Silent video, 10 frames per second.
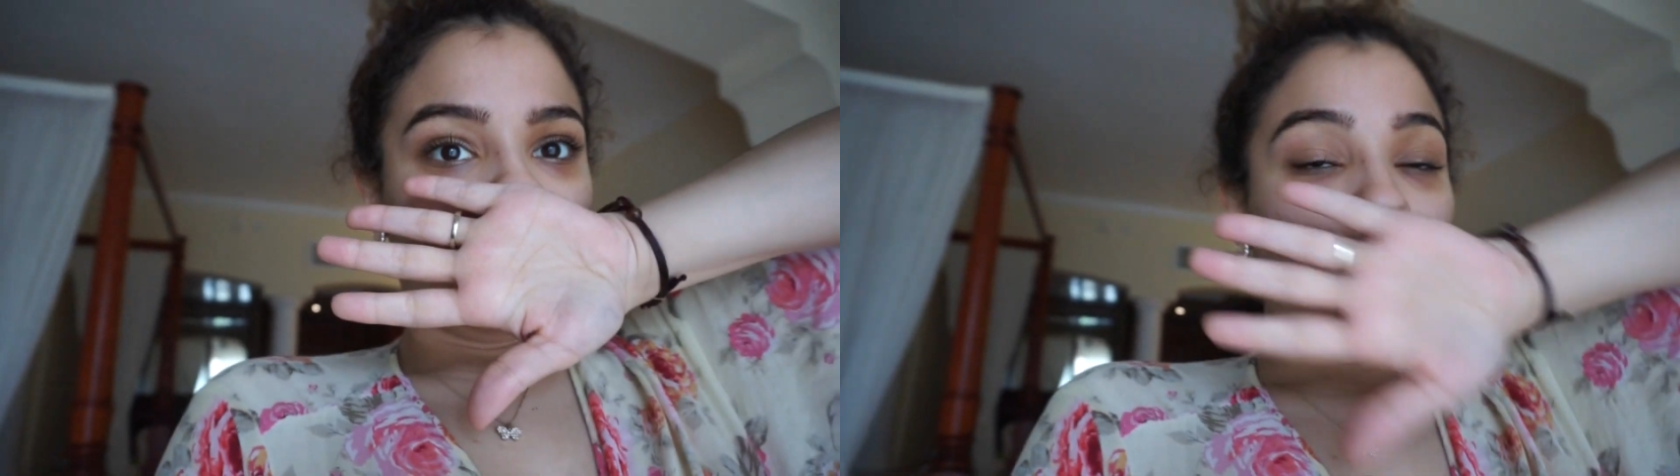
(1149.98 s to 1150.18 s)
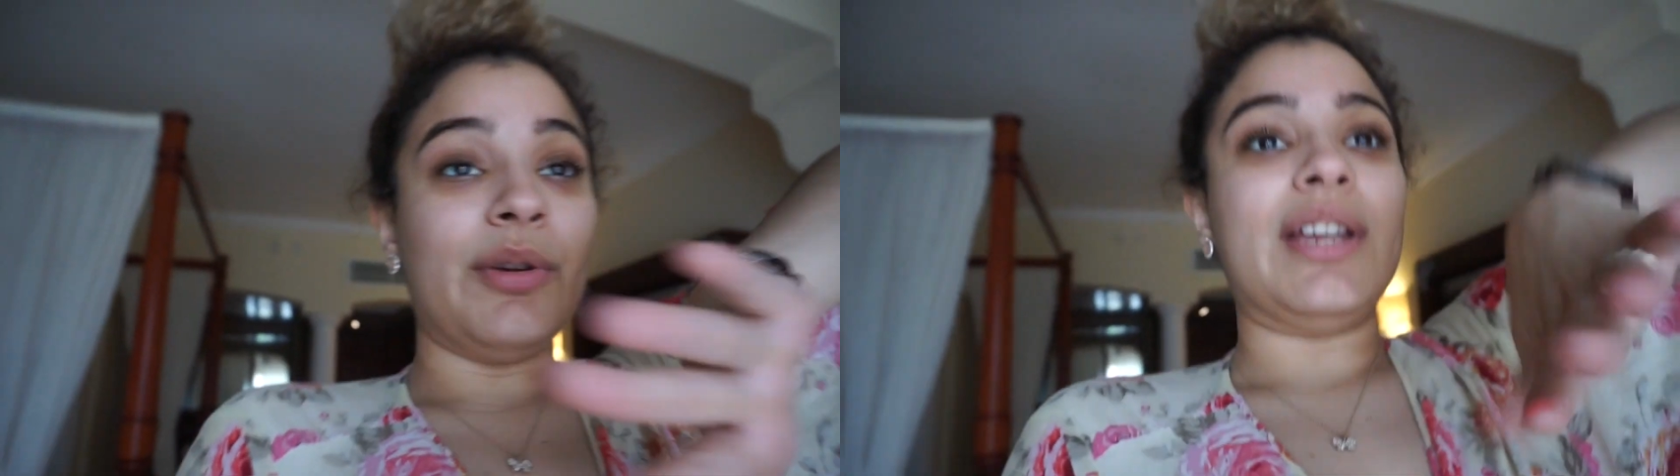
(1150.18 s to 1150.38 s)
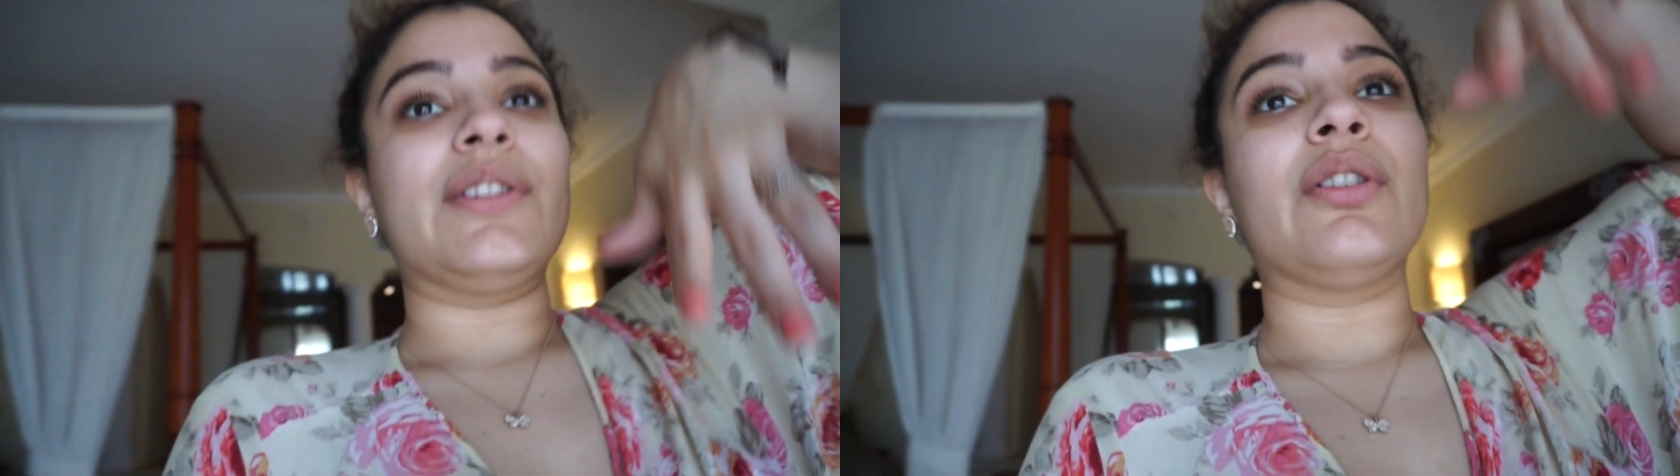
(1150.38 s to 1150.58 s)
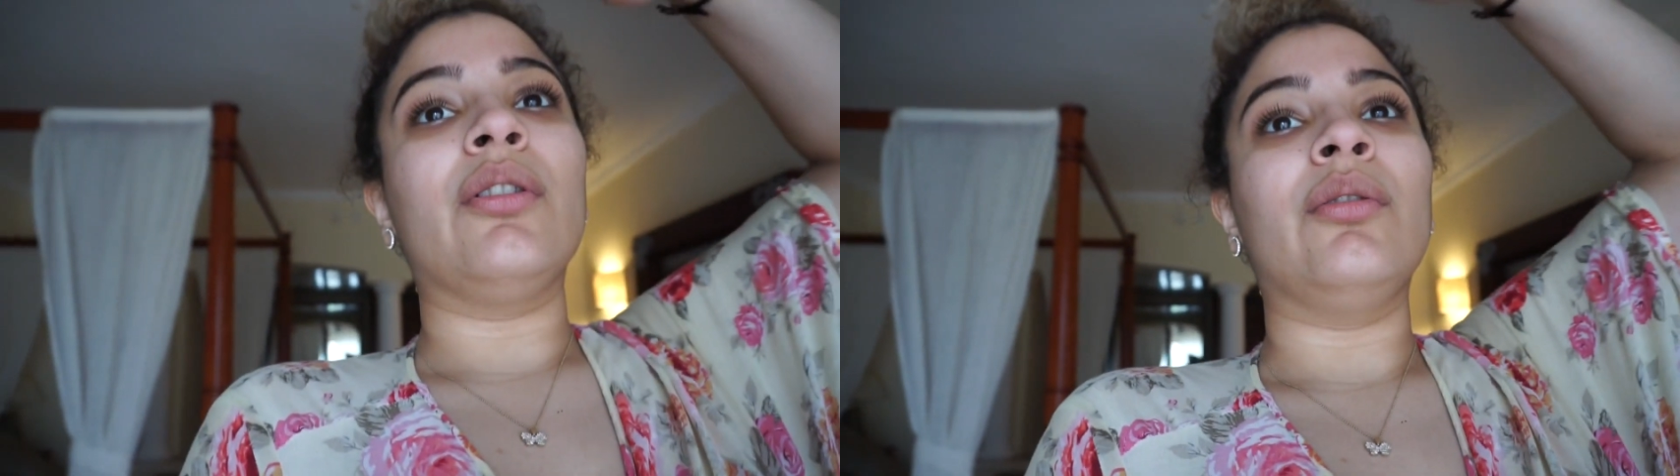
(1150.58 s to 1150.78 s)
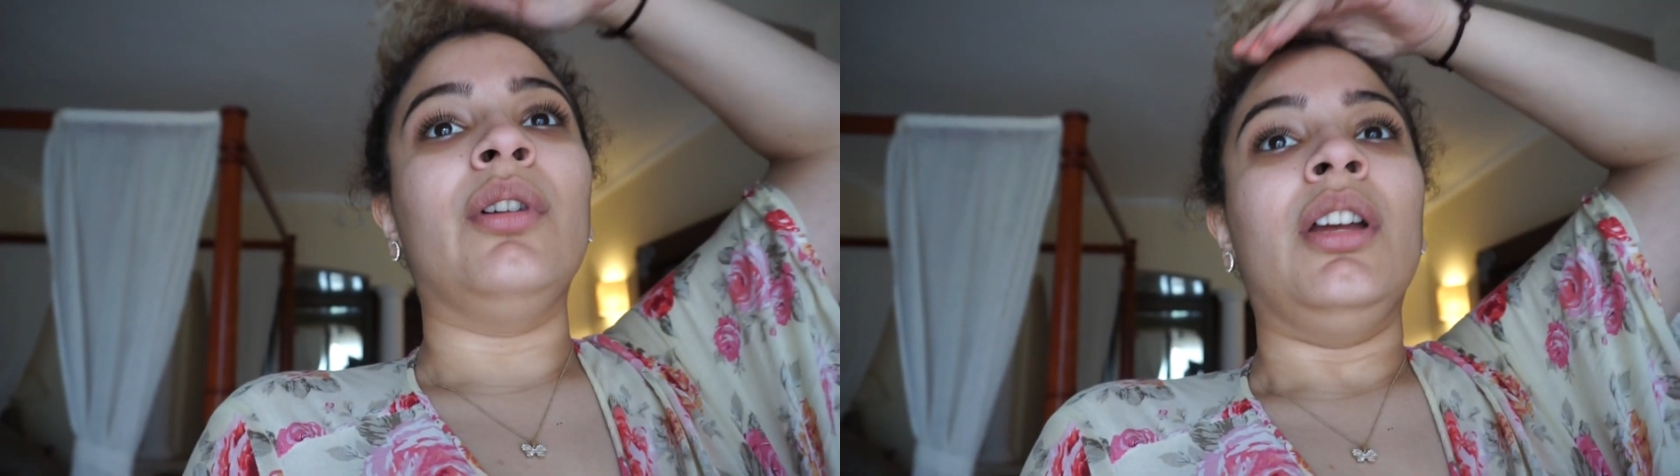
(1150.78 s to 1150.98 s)
Oh yeah,
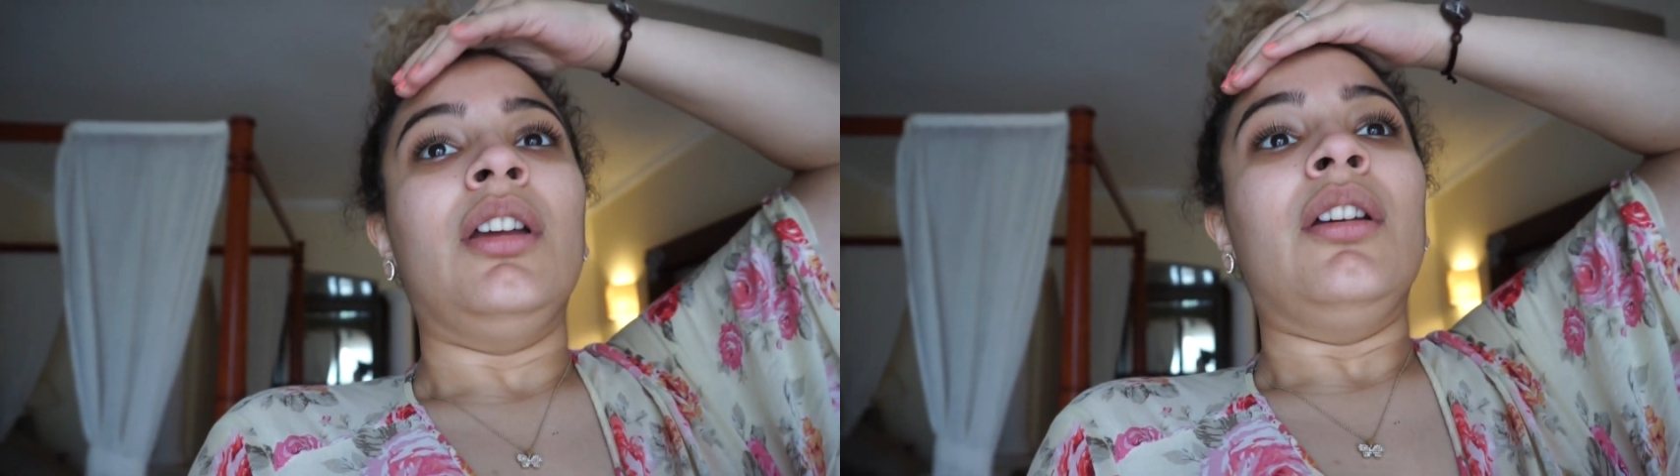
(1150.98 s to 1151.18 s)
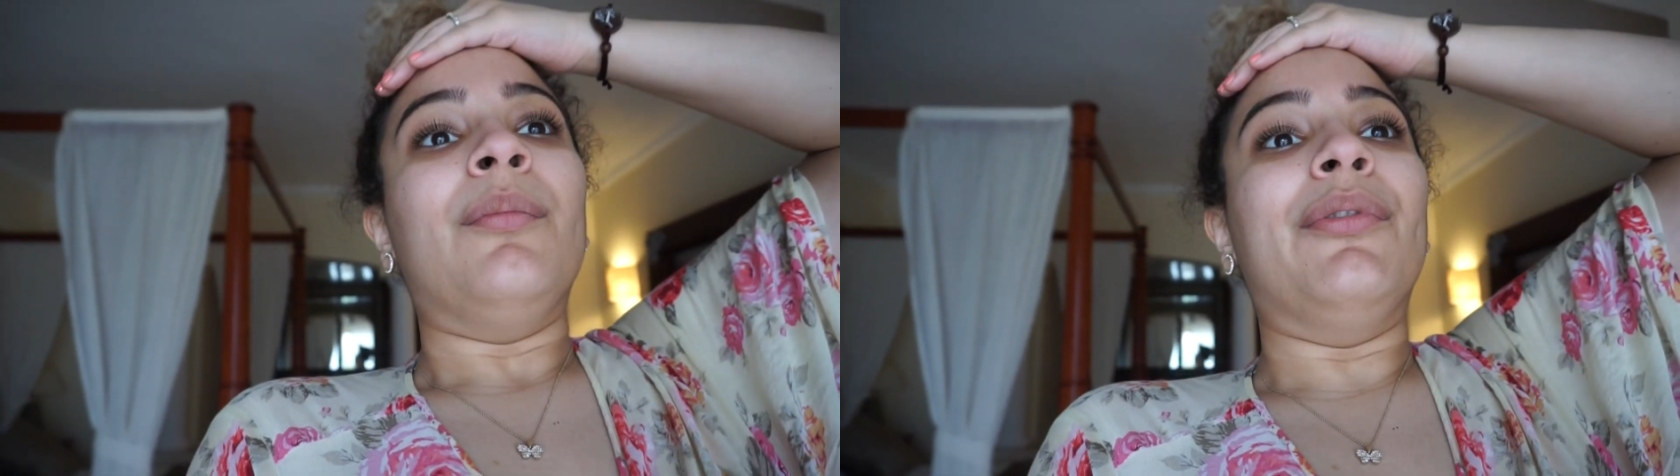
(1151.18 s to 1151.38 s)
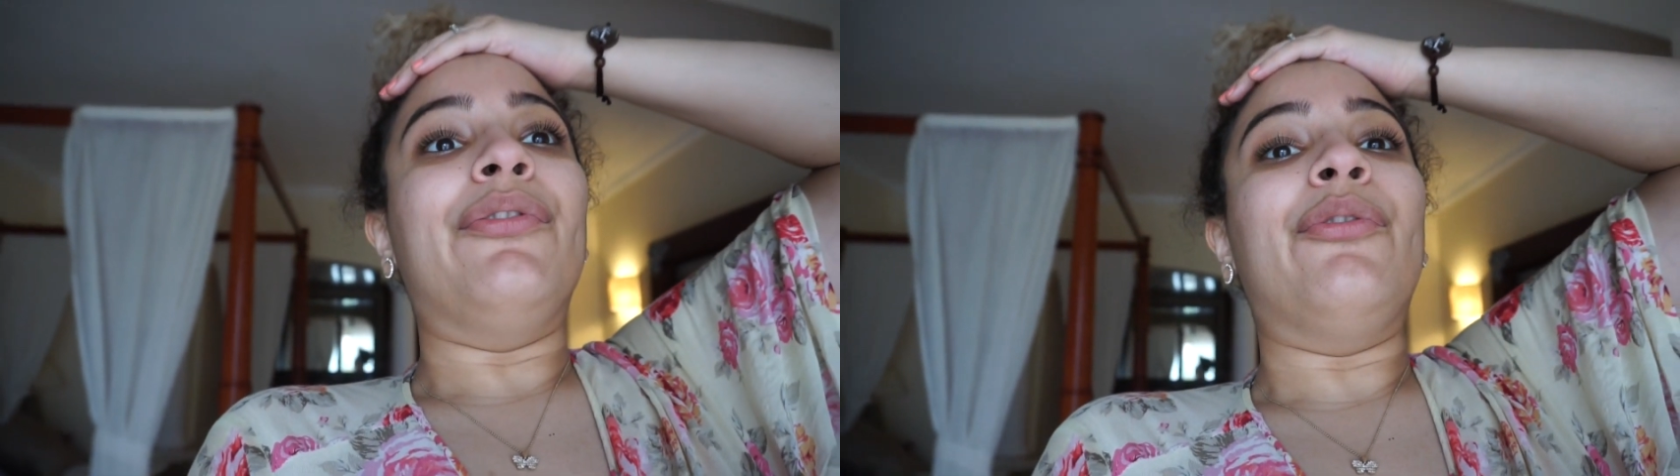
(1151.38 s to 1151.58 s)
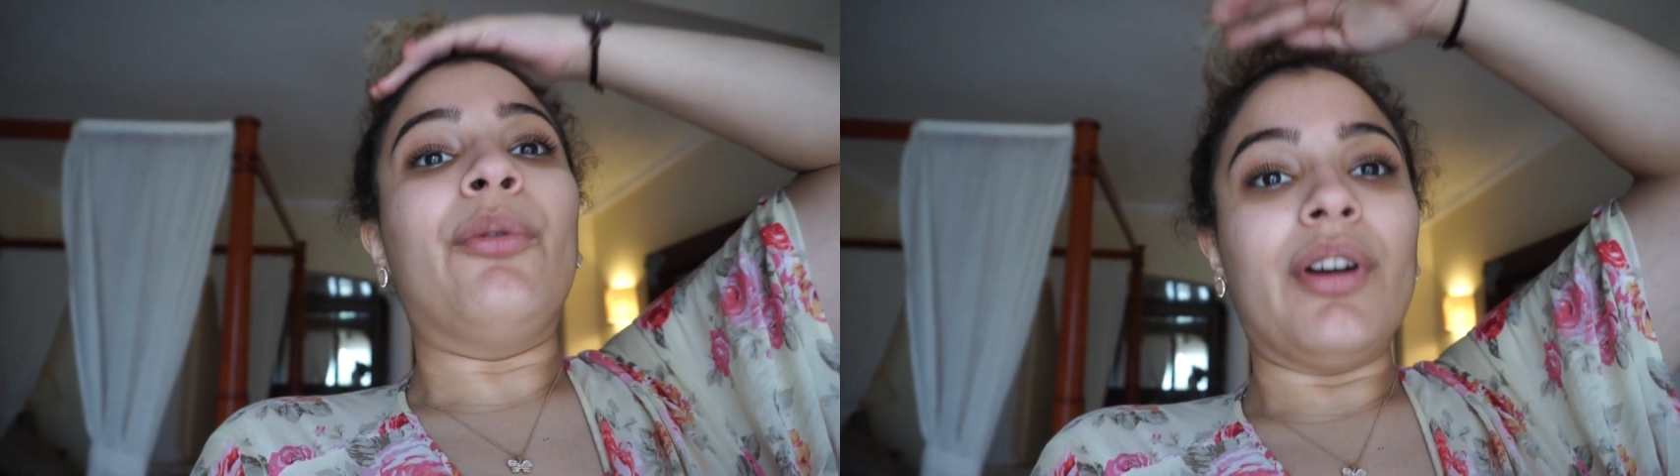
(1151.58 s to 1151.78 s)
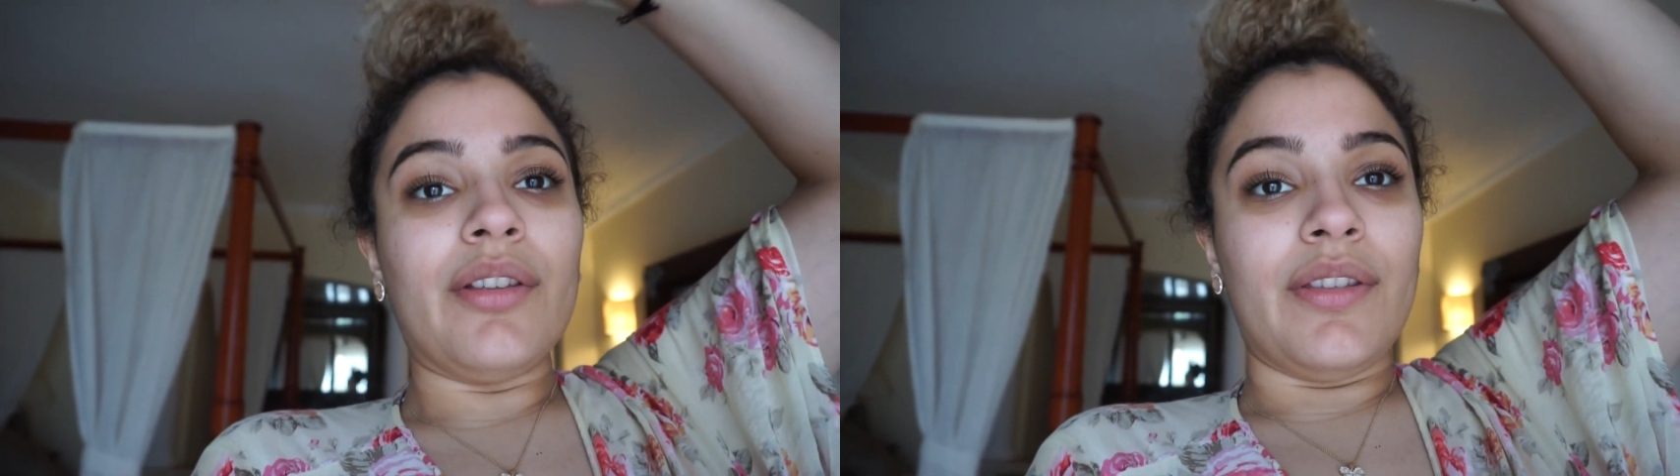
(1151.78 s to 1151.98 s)
so
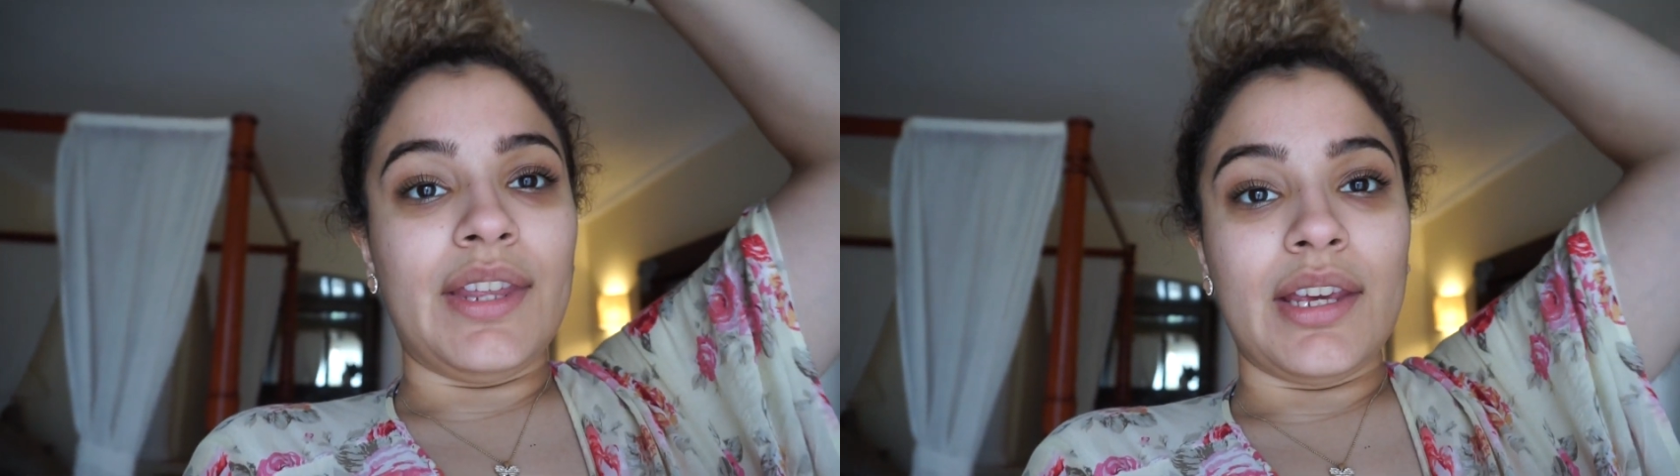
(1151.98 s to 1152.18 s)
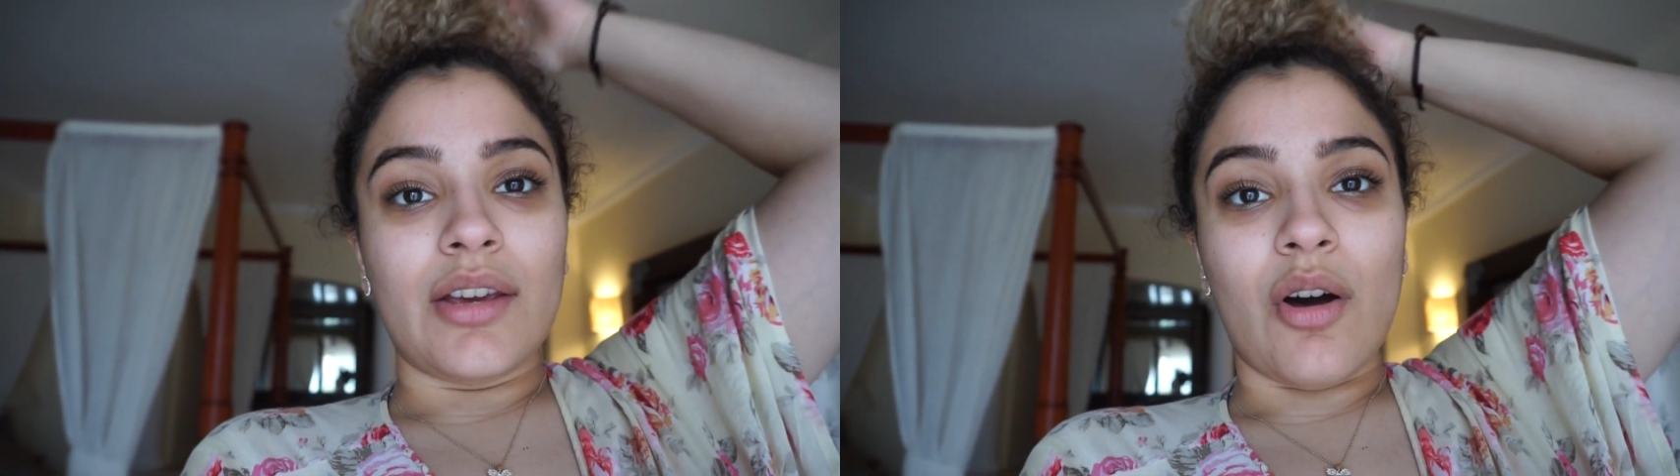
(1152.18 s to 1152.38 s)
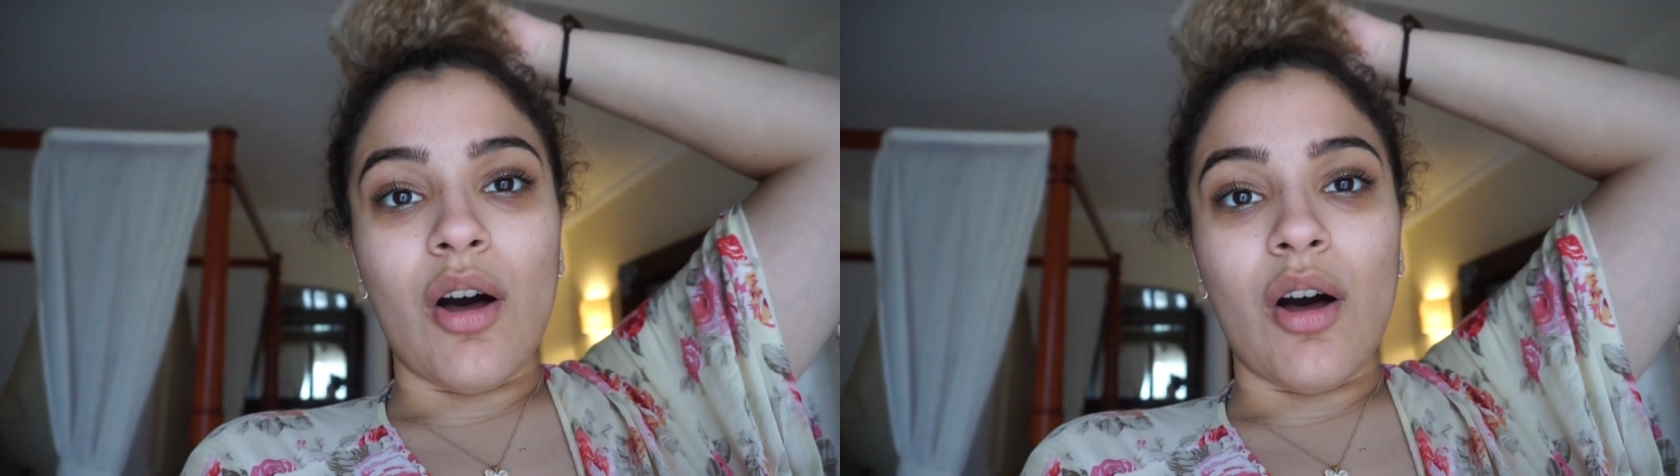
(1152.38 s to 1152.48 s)
before the